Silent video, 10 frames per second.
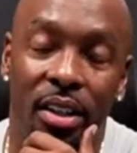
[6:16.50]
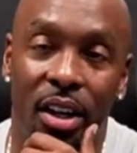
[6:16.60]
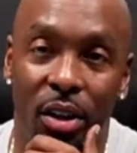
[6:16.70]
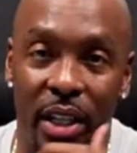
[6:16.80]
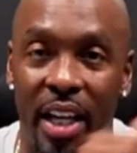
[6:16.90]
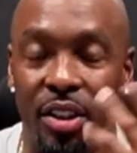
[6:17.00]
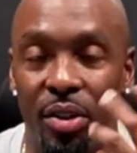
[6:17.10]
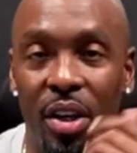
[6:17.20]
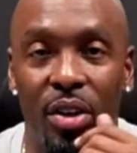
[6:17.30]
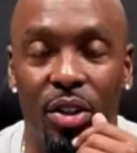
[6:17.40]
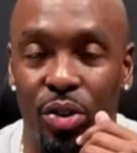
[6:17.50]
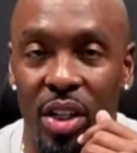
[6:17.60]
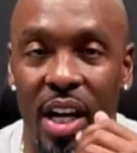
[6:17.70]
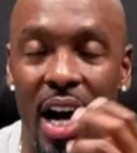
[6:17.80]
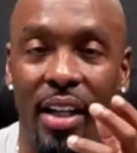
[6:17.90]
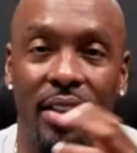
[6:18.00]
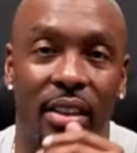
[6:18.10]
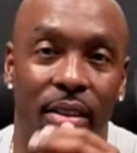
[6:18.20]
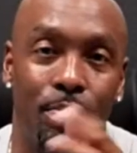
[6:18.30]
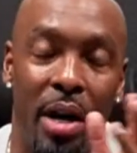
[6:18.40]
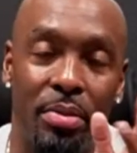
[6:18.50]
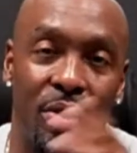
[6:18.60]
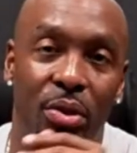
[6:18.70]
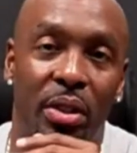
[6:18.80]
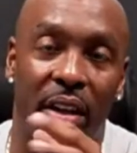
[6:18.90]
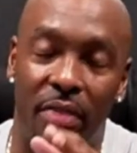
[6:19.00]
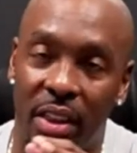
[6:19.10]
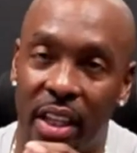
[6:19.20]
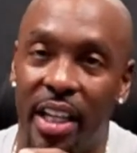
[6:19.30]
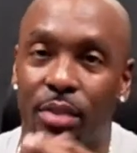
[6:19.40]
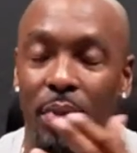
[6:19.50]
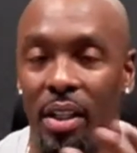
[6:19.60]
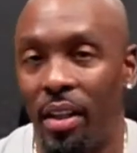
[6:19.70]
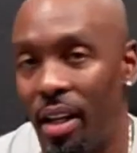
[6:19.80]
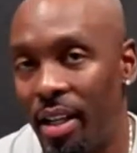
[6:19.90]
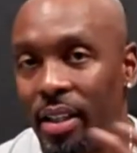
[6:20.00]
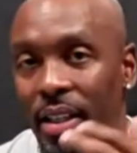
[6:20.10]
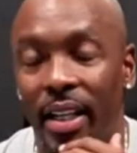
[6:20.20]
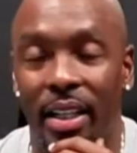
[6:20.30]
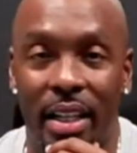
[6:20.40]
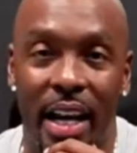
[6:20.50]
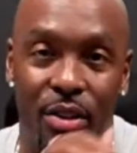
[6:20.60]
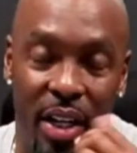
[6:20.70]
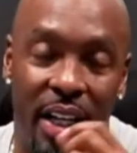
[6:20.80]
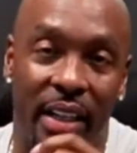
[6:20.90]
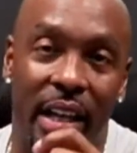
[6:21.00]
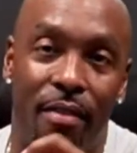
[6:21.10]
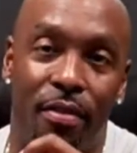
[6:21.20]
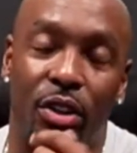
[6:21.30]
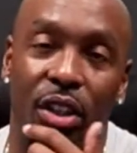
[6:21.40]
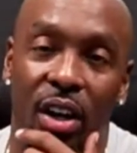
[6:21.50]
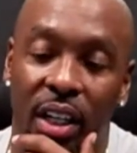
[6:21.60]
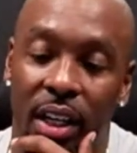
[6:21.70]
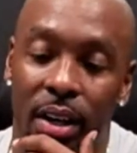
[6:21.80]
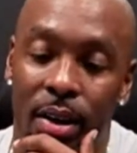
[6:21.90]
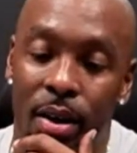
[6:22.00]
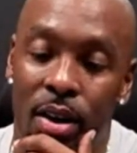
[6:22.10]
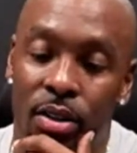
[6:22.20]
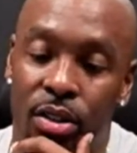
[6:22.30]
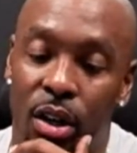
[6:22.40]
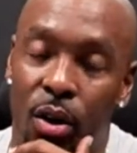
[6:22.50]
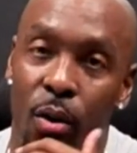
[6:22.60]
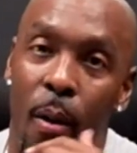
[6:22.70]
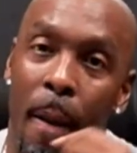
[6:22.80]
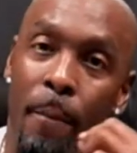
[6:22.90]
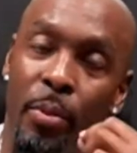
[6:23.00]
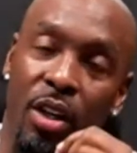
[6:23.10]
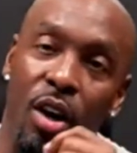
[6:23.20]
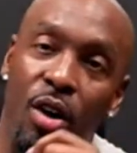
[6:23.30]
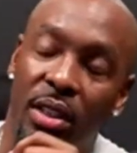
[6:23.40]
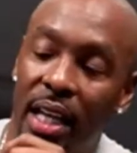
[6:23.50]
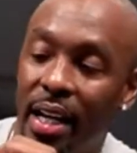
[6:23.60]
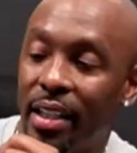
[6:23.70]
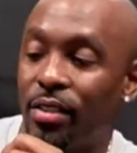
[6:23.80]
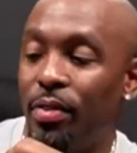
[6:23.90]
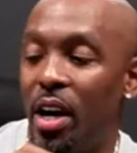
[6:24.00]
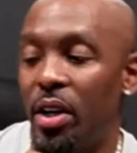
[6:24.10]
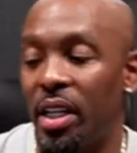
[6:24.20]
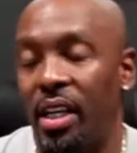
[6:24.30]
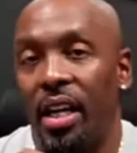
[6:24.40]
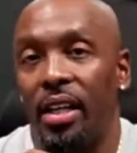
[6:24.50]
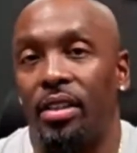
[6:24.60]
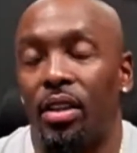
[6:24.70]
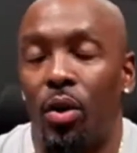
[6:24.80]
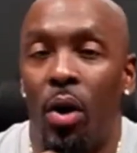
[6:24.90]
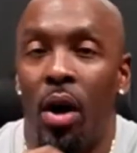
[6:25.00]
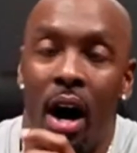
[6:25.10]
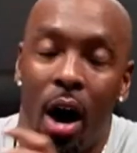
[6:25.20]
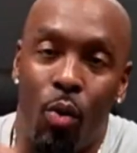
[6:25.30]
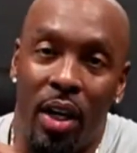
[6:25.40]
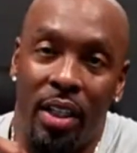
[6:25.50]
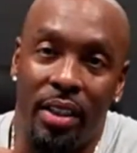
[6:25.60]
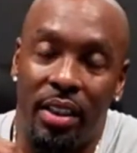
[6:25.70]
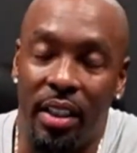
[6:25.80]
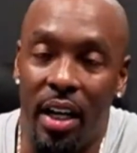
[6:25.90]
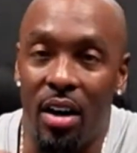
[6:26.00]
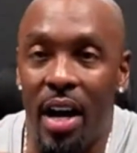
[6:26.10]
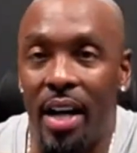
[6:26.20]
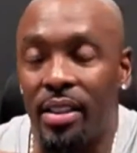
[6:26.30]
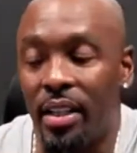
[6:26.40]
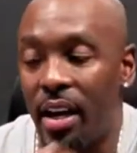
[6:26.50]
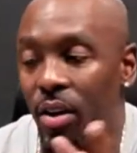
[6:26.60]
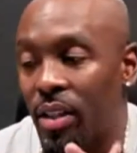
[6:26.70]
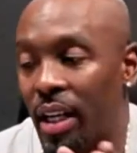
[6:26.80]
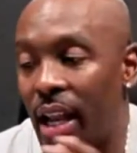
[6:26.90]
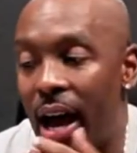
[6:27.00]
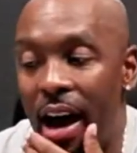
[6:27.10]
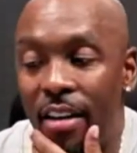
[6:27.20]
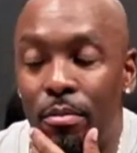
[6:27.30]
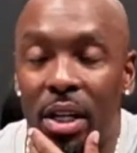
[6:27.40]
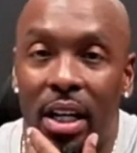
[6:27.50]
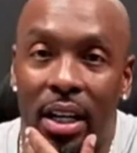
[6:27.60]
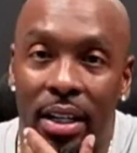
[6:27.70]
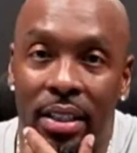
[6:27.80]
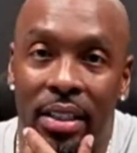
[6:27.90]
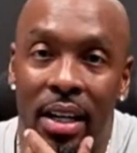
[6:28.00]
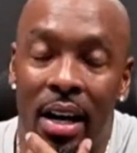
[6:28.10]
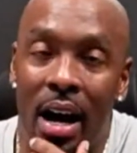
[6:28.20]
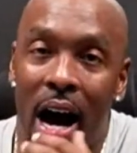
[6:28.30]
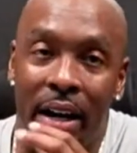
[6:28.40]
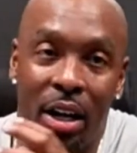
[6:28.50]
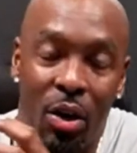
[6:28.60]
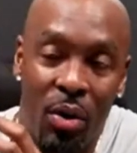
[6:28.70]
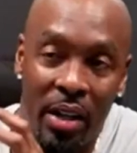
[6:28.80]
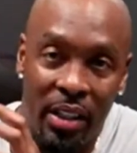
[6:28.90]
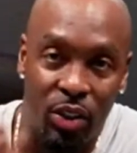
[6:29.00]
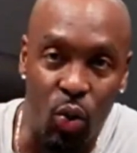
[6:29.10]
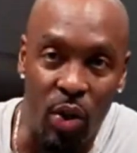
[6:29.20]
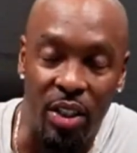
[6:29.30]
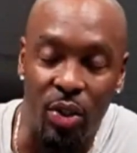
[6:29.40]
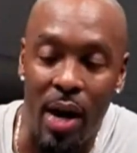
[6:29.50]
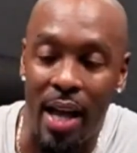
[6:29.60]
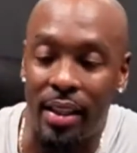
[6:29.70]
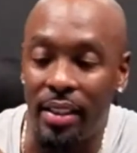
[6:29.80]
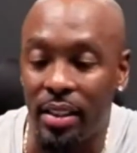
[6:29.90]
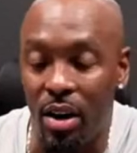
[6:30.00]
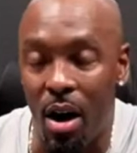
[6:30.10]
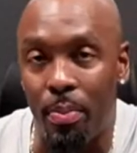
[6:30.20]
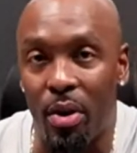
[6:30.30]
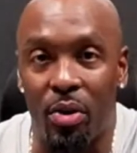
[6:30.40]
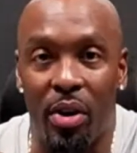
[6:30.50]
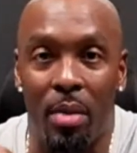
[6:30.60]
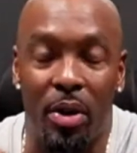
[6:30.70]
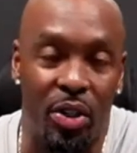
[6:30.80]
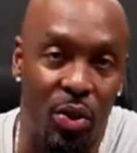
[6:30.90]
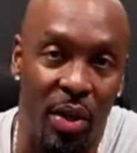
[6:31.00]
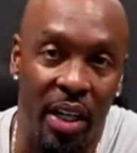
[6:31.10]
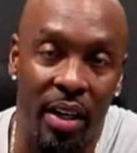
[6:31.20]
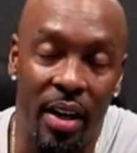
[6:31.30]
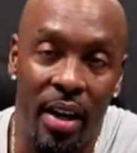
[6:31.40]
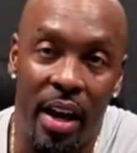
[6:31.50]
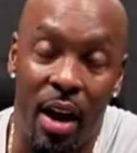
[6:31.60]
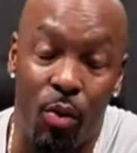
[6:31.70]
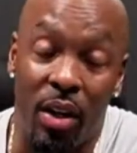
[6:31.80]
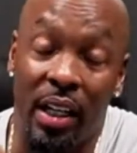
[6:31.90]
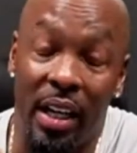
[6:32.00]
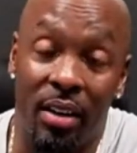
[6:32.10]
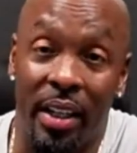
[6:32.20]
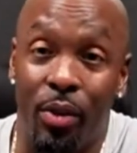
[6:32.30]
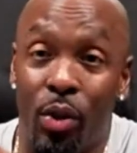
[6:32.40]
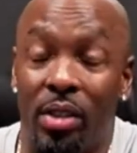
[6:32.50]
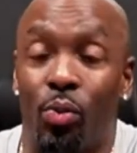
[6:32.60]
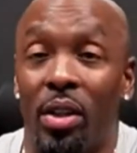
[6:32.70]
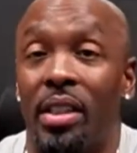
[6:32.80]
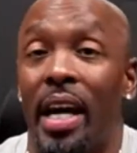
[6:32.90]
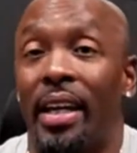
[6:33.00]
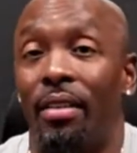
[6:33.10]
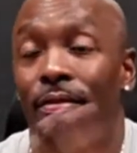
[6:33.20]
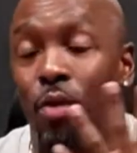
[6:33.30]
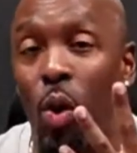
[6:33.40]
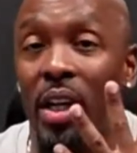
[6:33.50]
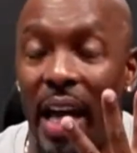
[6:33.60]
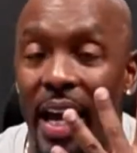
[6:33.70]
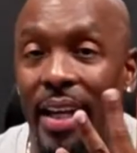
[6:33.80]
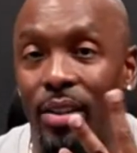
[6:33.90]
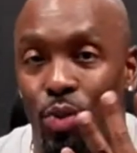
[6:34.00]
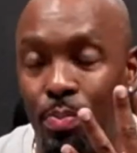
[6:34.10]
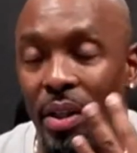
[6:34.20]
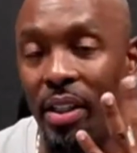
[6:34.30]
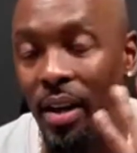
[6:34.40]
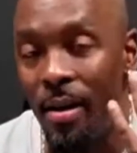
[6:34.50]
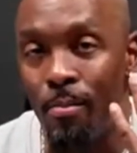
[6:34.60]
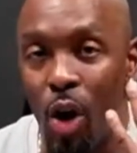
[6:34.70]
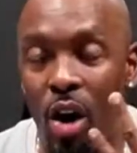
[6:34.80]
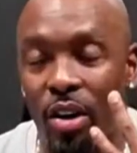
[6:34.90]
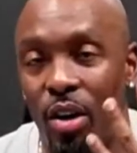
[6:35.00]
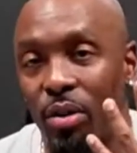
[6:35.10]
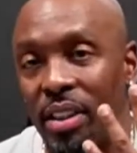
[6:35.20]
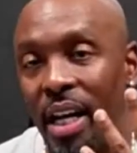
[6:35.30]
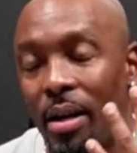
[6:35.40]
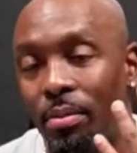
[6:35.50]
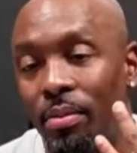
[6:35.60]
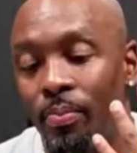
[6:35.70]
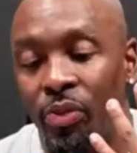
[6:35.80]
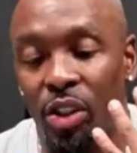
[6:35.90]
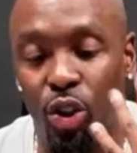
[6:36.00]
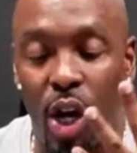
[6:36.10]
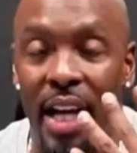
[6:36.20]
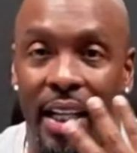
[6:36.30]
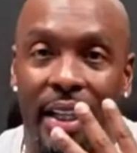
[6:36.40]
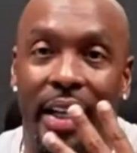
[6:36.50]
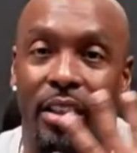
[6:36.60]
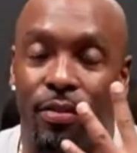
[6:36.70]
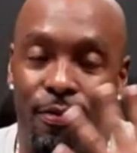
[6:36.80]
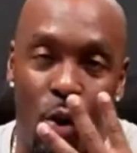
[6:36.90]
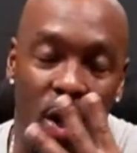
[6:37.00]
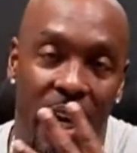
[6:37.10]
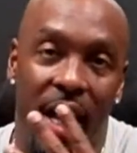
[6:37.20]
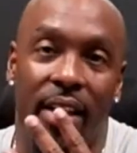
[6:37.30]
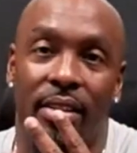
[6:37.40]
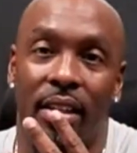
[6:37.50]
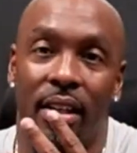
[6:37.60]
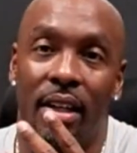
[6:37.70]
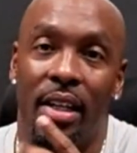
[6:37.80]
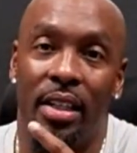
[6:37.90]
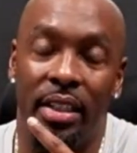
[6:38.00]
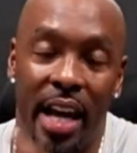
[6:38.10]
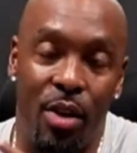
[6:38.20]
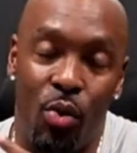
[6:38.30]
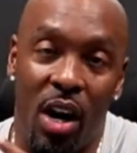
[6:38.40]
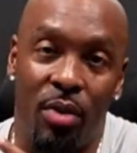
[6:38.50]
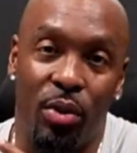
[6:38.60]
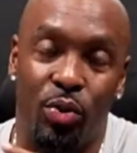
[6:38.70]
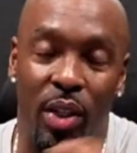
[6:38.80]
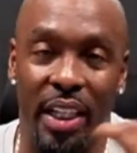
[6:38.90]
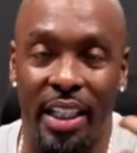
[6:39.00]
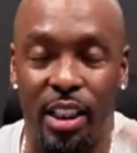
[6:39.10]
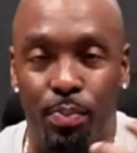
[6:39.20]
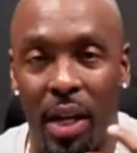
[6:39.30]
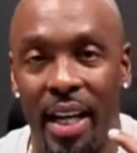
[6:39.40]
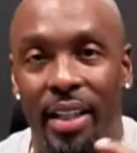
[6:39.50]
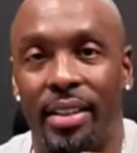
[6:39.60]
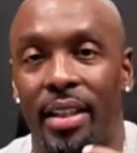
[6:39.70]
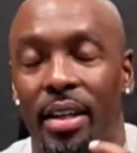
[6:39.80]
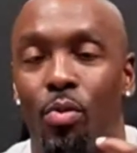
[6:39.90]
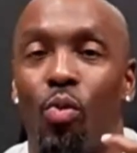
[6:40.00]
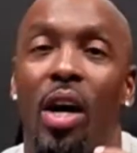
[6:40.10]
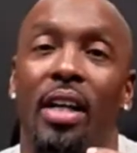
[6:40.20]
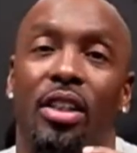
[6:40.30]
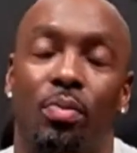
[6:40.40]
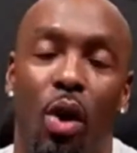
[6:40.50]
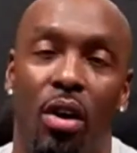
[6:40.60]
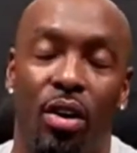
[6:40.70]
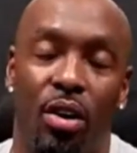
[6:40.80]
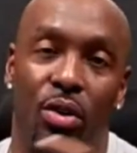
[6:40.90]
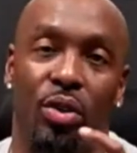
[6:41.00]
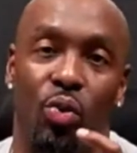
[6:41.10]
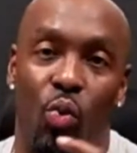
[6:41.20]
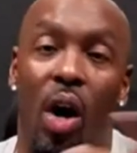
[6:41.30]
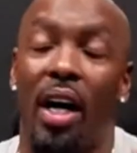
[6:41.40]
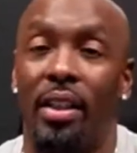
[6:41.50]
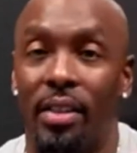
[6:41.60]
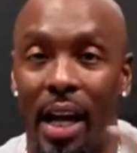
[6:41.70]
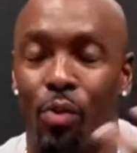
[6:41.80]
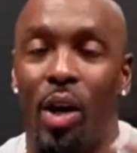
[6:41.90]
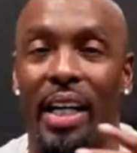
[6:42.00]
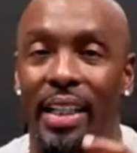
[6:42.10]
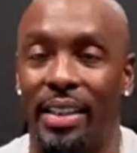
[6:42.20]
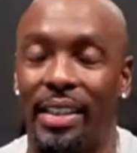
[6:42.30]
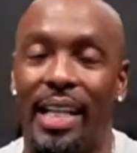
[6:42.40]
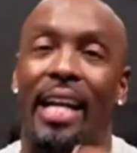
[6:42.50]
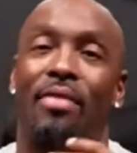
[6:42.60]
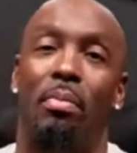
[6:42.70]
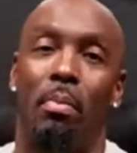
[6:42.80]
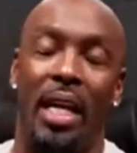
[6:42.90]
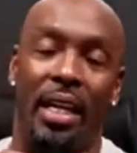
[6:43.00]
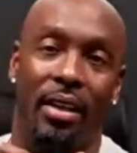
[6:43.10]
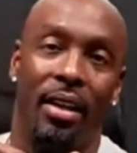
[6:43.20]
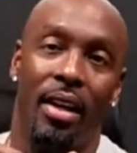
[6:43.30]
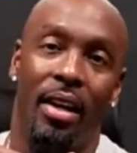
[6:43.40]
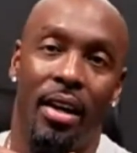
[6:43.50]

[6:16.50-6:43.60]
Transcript: Yes, you can go to junior college and prep school and different things, but end of the day, you didn't hit that first target. So the goal setting is very key. So I wanted to share that today on the live because I know the 22 athletes in our program are doing it, and we're taking 4 days. We're putting our goal setting training is 4 days. Day one was really explaining to them what SMART goals was. Like, what does that even mean?